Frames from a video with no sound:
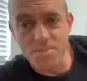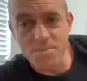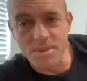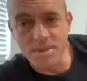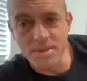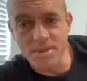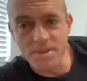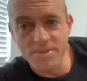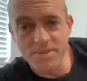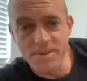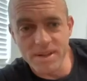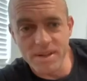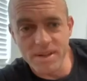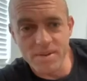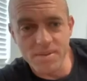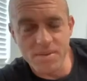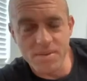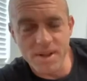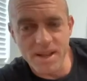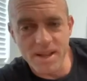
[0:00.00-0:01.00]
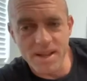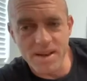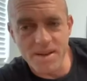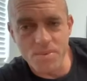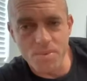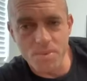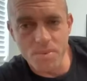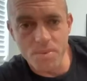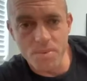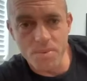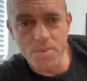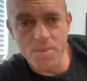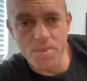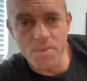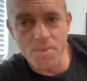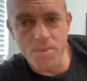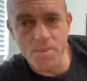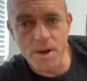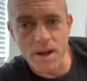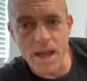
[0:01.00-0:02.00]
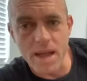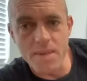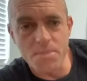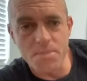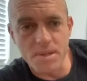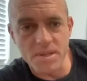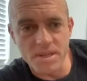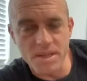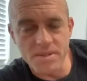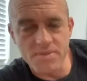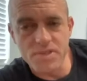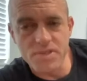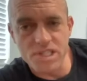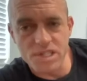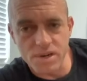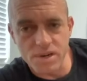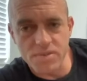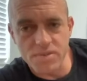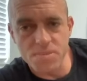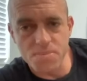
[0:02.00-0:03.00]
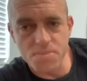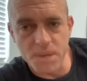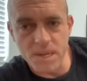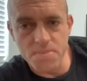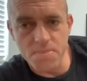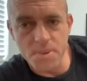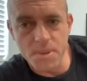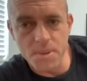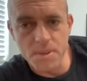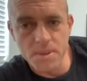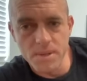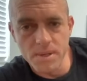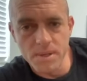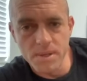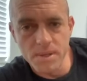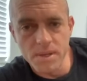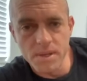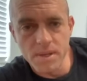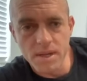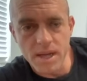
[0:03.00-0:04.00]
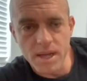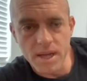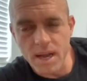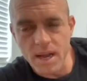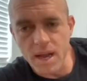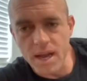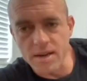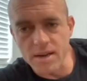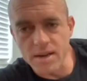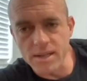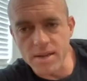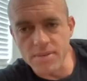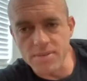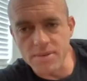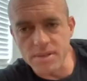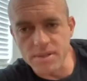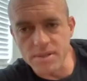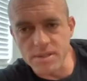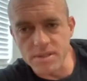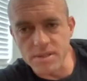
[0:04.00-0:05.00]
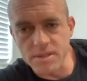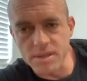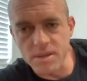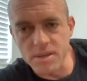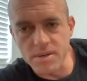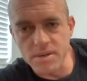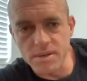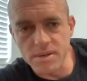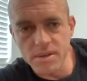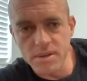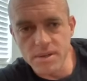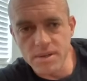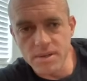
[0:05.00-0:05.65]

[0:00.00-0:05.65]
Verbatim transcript: believe, and and what I believe serves people at a higher level, and so